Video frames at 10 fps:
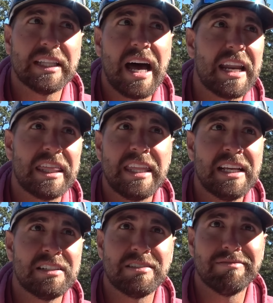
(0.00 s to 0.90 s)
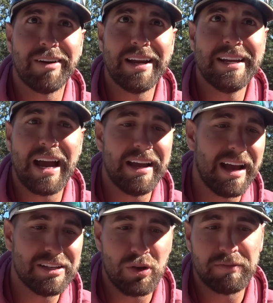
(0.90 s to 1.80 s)
a lot of things, right?
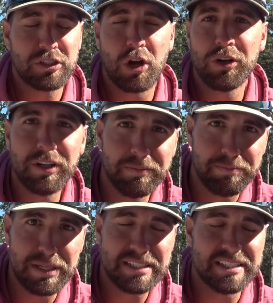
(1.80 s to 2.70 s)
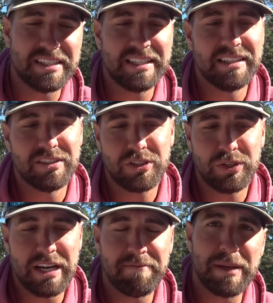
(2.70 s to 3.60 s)
I, I, so I've started a business in the
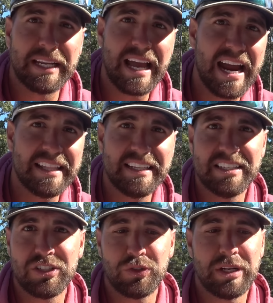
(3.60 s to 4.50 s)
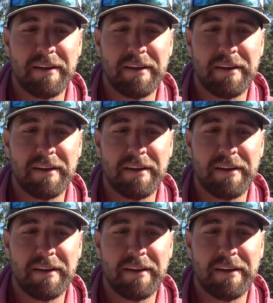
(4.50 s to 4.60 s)
industry. I've been a guide in the industry.